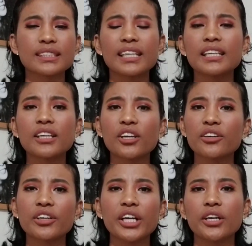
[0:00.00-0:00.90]

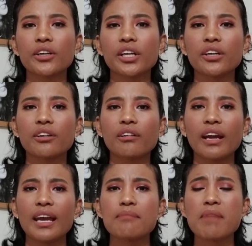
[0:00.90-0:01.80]
skincare, hair care,
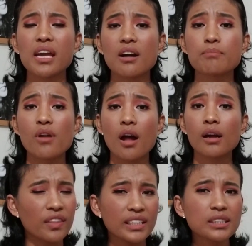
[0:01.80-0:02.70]
and makeup
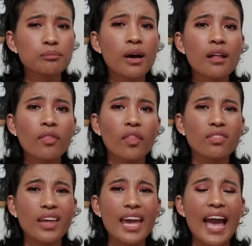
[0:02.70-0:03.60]
product. This month
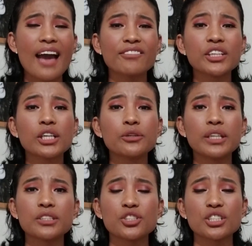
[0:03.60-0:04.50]
they have
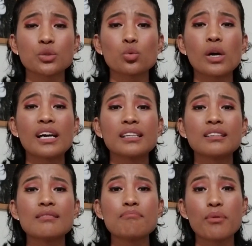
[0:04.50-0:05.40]
included just
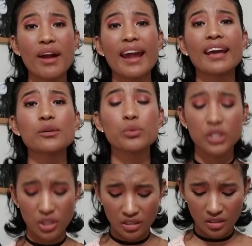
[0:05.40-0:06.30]
one brand,
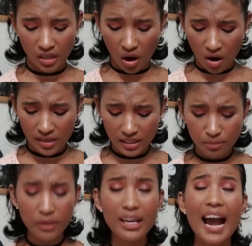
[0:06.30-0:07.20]
which is the Honest
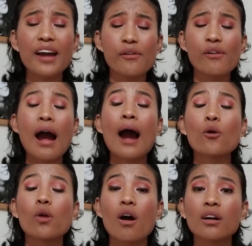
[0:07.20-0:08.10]
Beauty. I don't know how
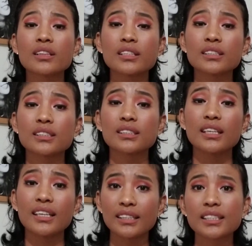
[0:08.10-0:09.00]
long this
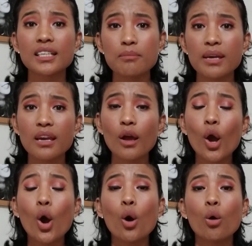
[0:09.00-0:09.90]
is gonna be,
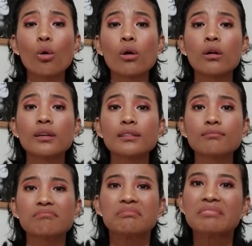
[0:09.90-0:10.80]
or
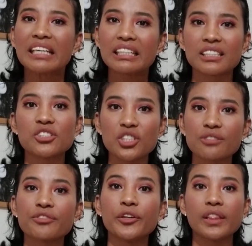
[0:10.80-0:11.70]
is it just for